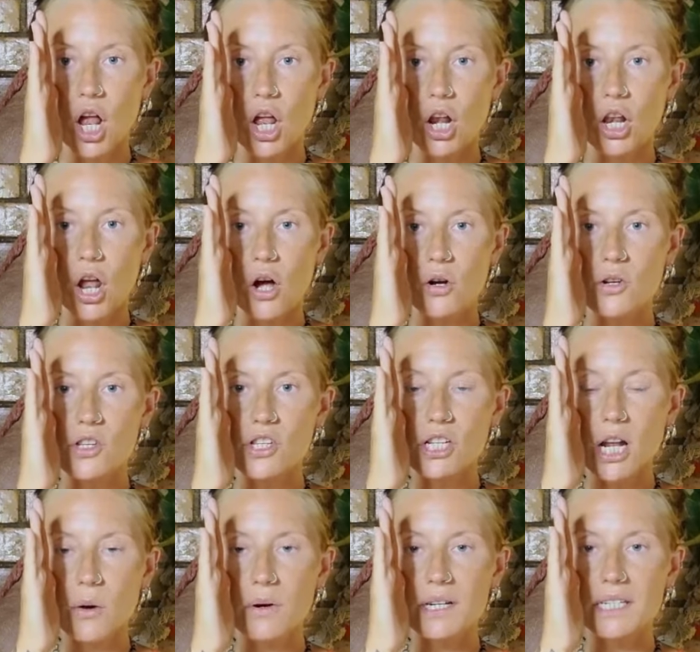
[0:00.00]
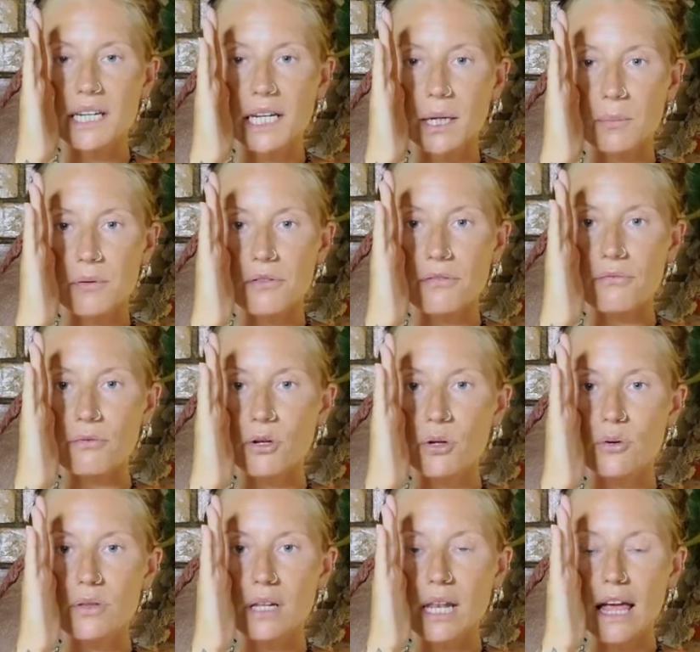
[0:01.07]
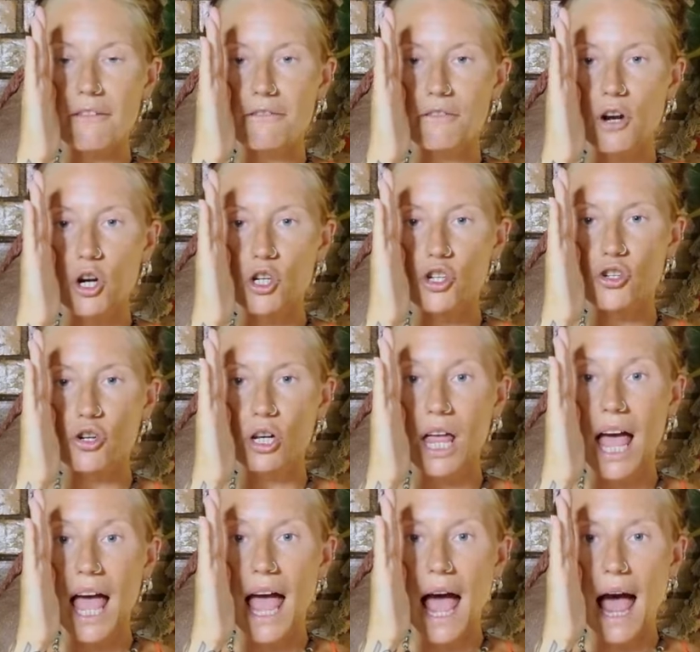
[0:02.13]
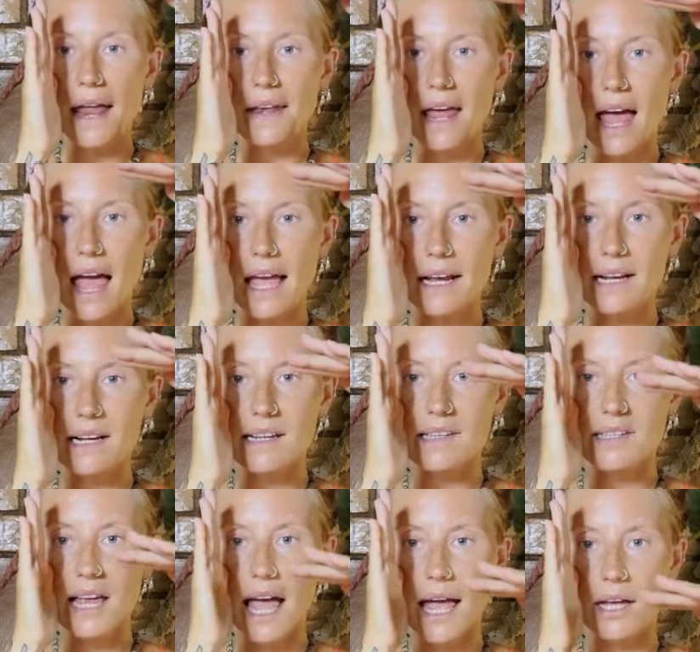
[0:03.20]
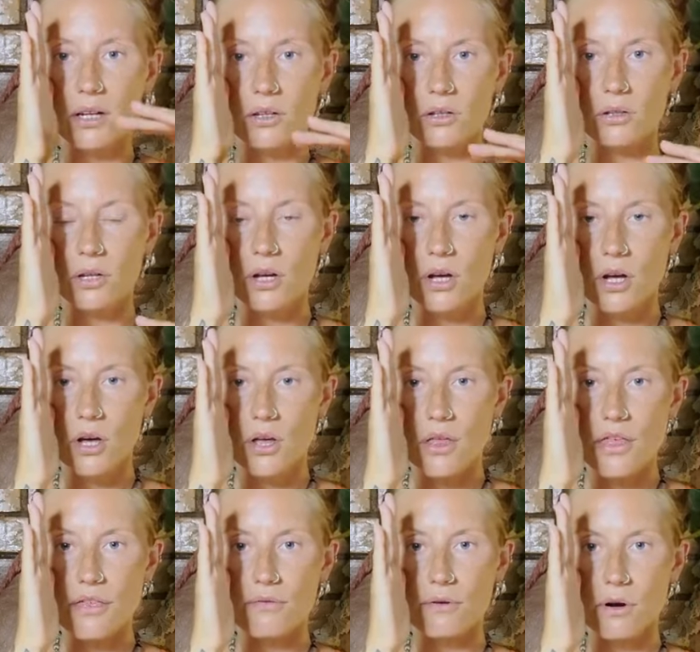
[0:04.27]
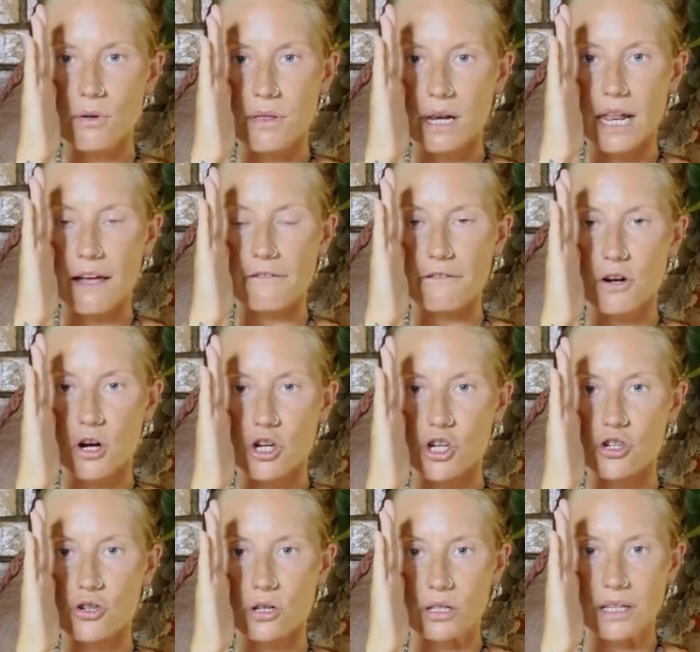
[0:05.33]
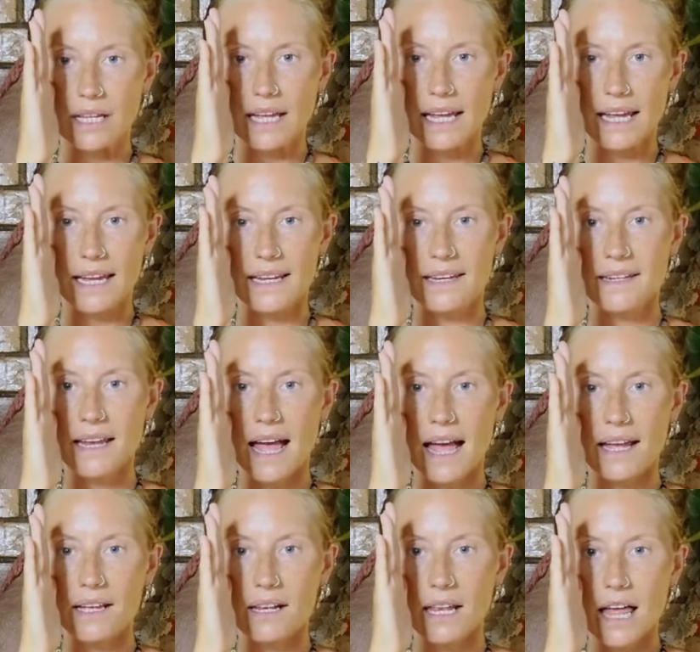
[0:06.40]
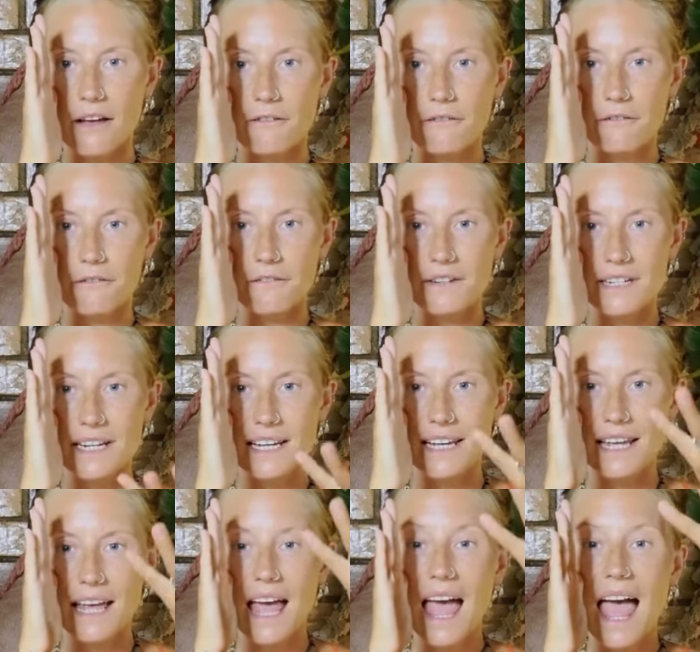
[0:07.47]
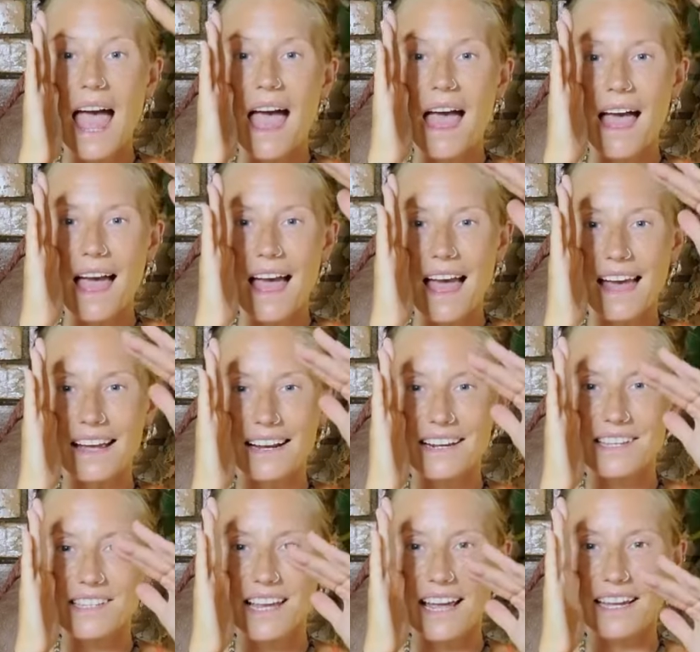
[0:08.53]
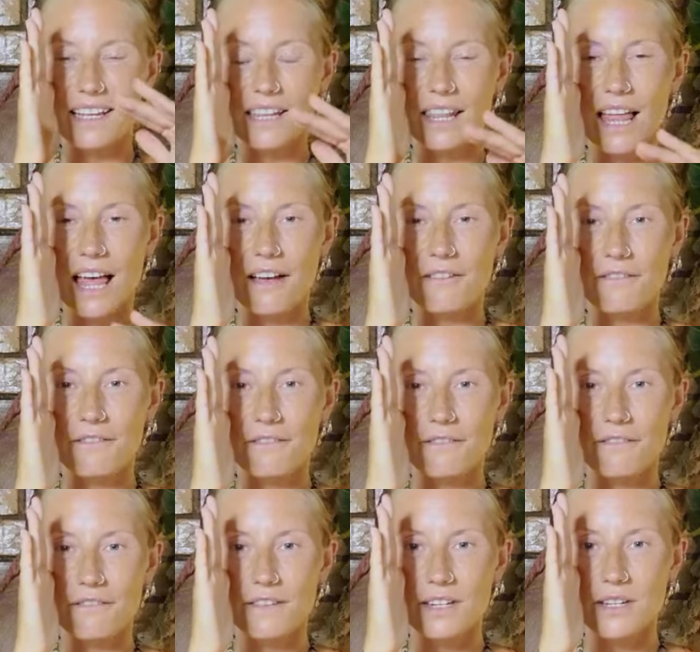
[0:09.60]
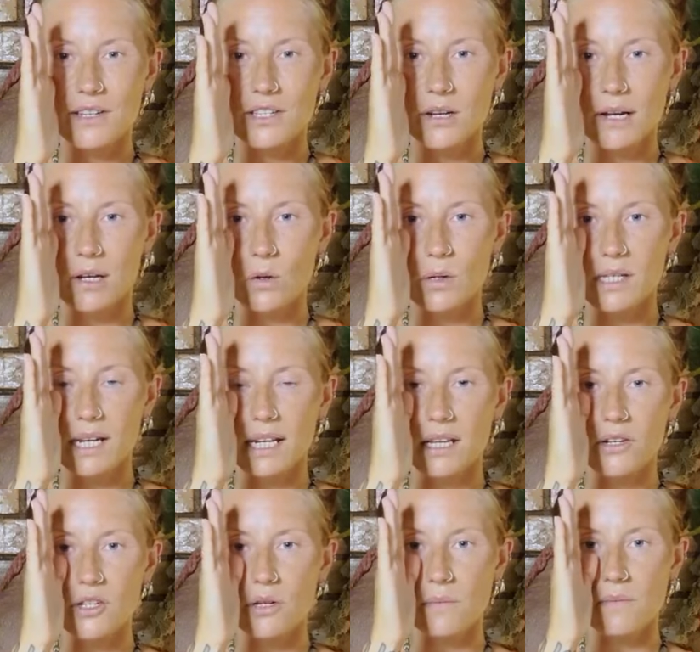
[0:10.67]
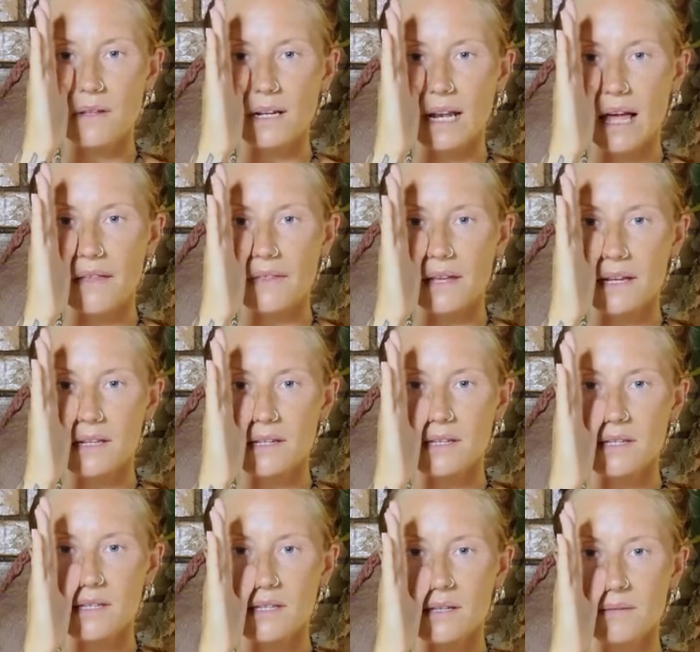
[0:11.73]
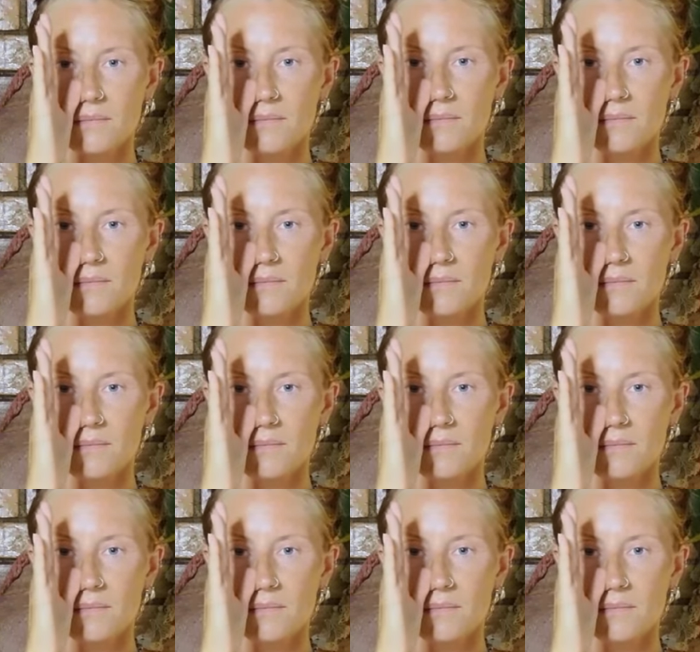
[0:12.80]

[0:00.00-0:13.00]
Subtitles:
long, slow and deep through the left nostril, and exhale through the left nostril. Inhale left, exhale left. So it looks a little something like this.